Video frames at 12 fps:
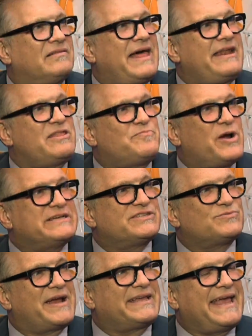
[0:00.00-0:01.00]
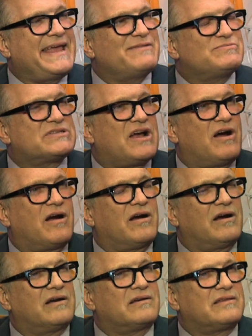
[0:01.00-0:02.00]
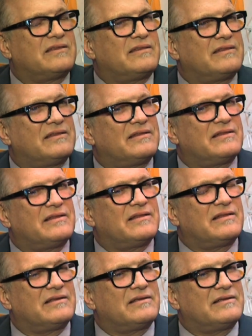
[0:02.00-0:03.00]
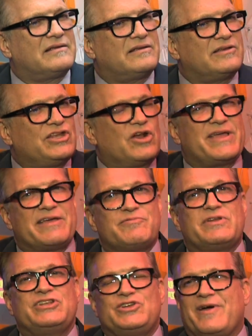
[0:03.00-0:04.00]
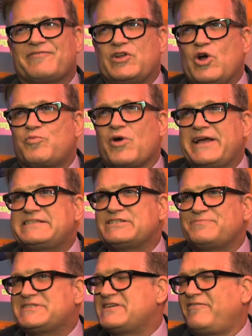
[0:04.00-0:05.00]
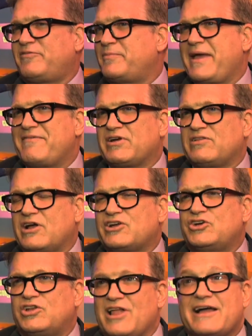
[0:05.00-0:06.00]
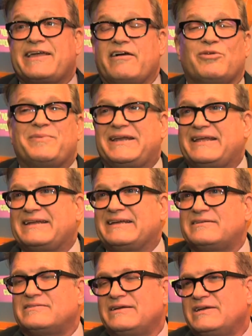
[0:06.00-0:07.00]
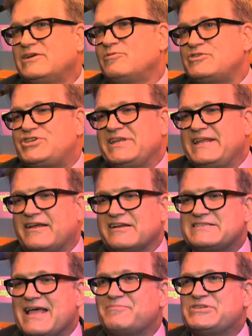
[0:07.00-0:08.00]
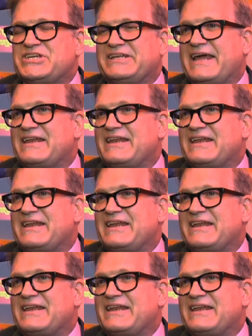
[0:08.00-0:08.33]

A lot of the Price is Right games are you know, you really do have to know prices, but some of them have a, a good luck element in it which you need on a slot machine